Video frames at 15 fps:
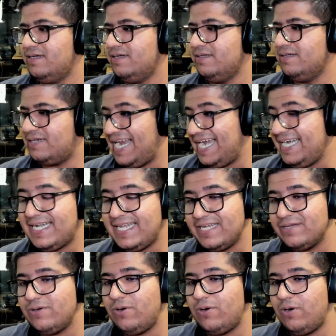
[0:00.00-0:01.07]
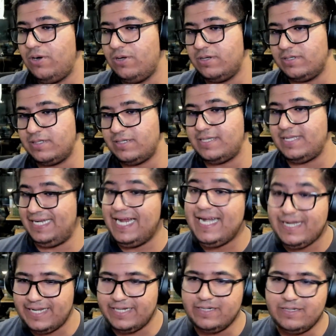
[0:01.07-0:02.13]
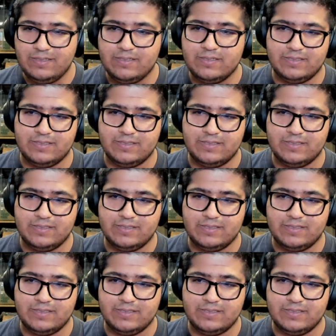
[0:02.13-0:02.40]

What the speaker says: writing or creating